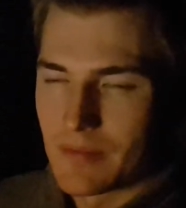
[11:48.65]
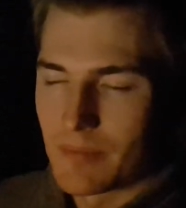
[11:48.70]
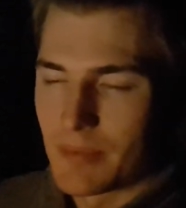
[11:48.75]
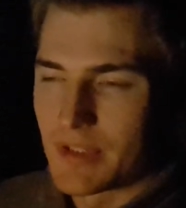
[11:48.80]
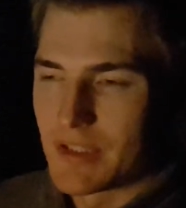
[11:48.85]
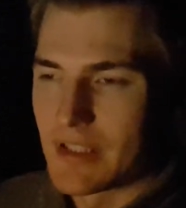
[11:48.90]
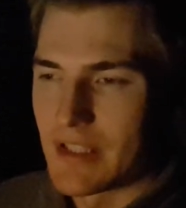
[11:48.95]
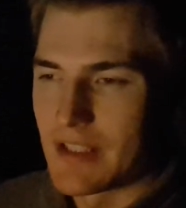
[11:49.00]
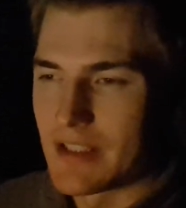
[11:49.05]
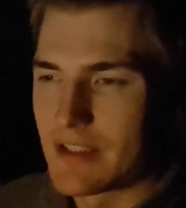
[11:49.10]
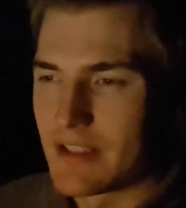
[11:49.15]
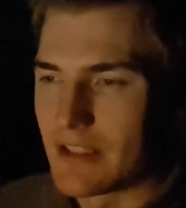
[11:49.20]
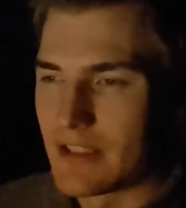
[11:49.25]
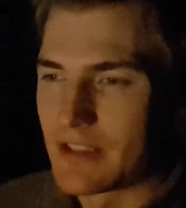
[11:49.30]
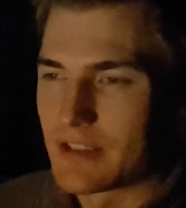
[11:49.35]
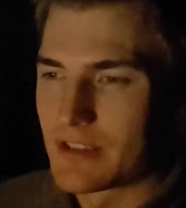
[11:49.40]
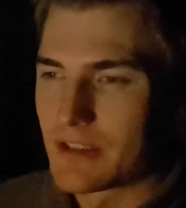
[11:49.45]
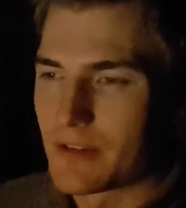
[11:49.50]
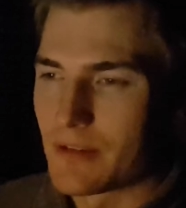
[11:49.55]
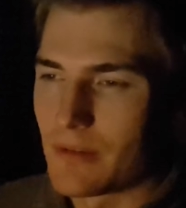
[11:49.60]
potentially
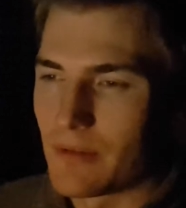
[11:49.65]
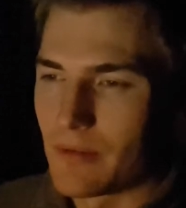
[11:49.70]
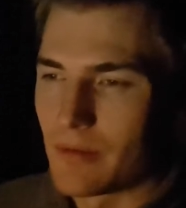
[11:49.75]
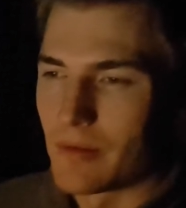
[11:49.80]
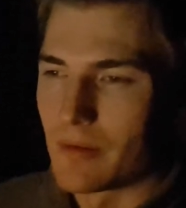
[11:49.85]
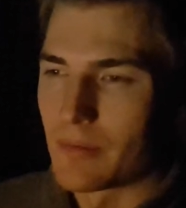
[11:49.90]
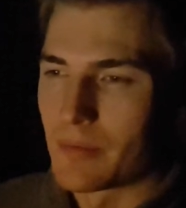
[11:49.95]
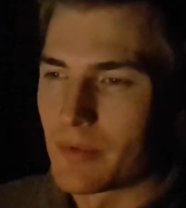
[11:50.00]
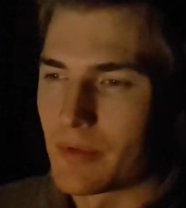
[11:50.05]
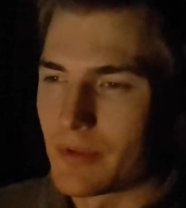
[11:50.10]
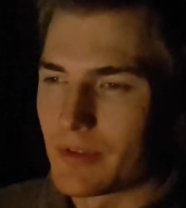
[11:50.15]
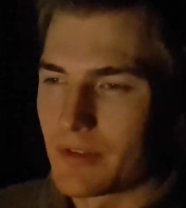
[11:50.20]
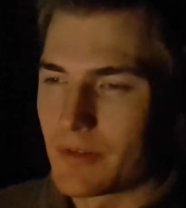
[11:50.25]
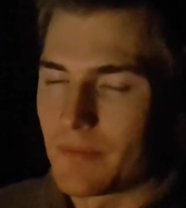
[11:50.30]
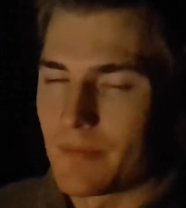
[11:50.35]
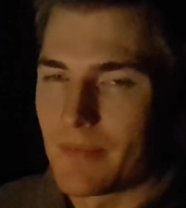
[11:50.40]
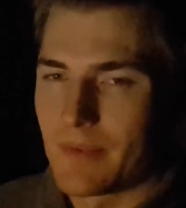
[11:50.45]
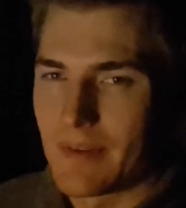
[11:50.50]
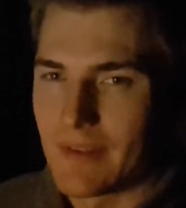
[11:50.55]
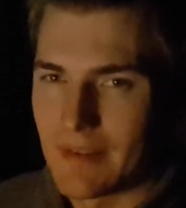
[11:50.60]
screw up or
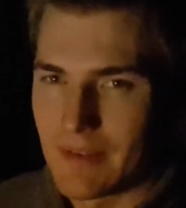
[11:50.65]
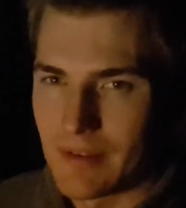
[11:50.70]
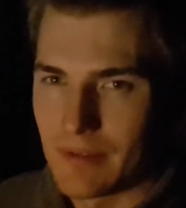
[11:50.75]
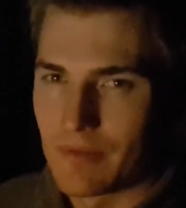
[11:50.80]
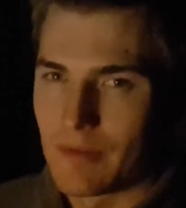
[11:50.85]
something.